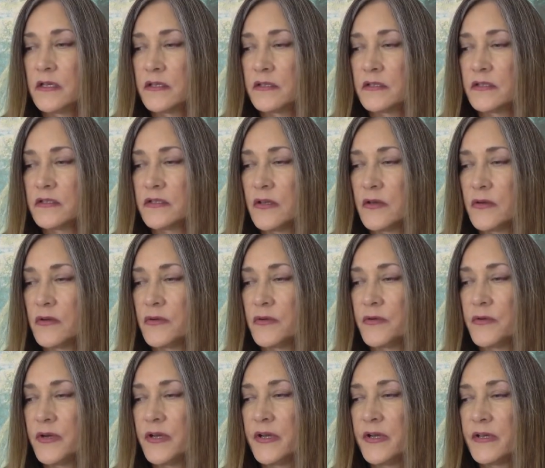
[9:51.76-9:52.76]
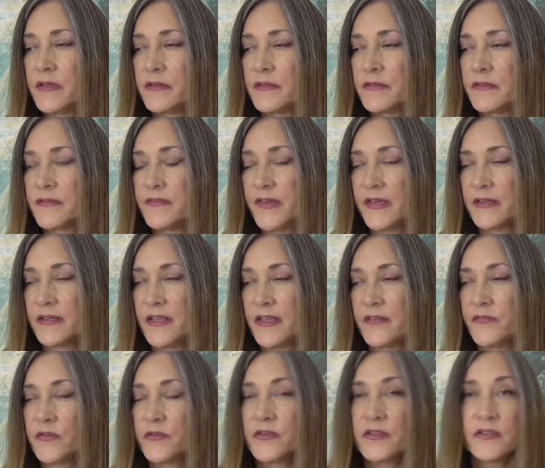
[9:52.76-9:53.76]
So that
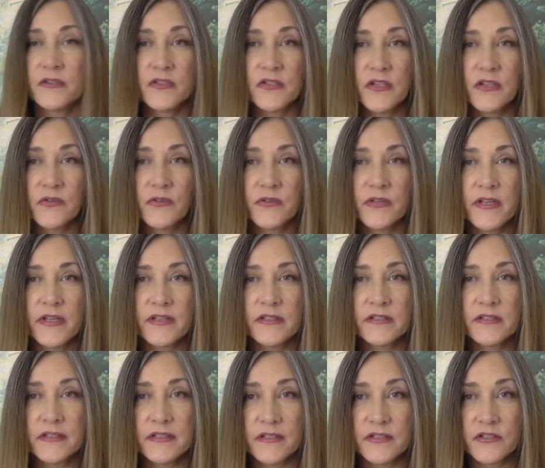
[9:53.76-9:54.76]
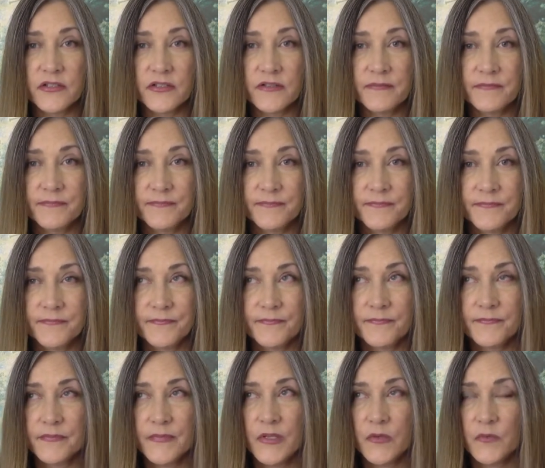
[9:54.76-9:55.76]
gave her the general anesthesia,
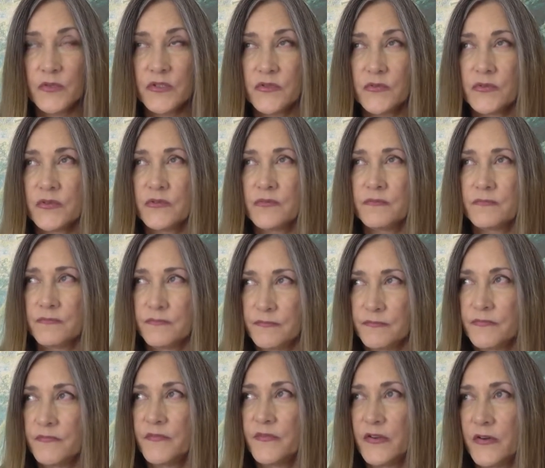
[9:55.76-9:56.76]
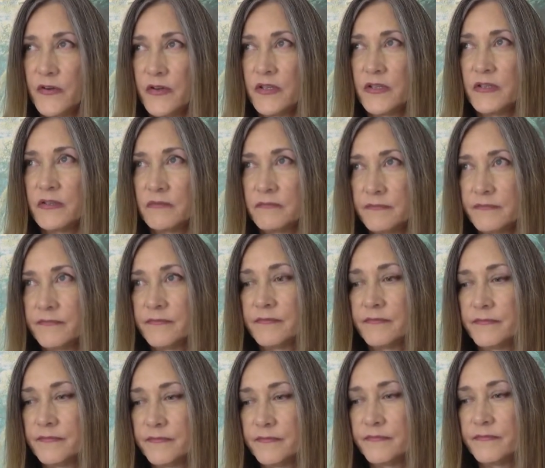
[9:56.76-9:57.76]
which was very
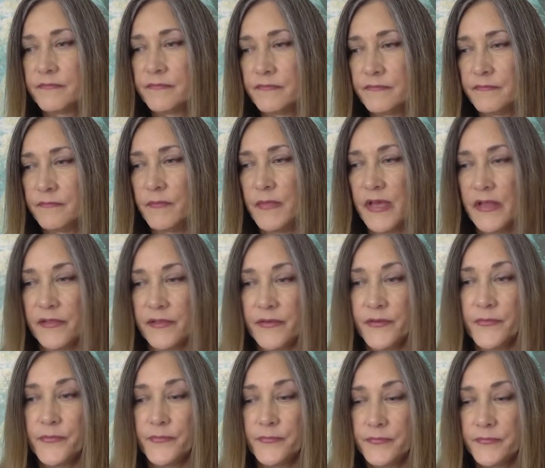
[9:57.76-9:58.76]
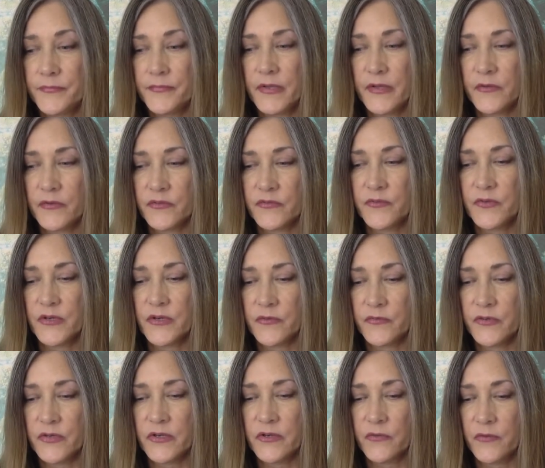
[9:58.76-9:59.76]
mellow. I was very,
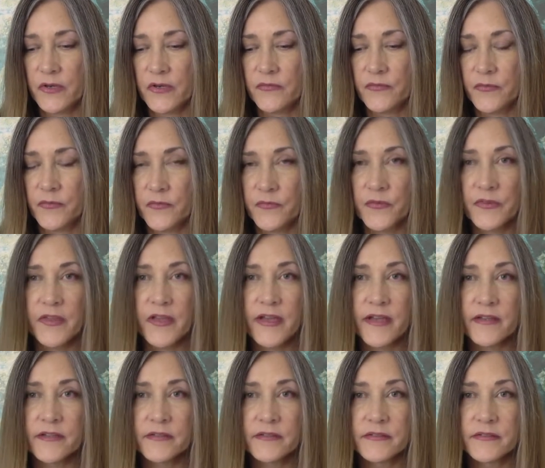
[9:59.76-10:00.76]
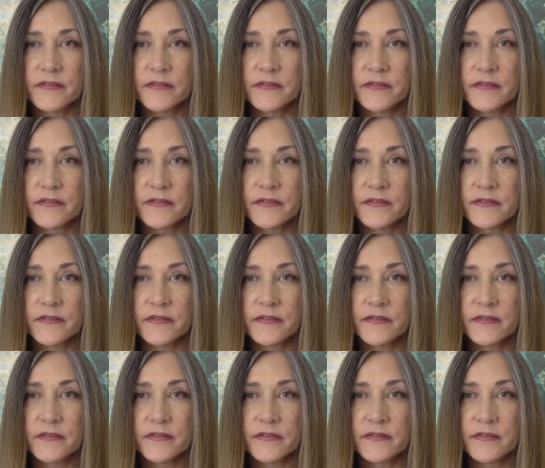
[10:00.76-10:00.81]
very grateful for that.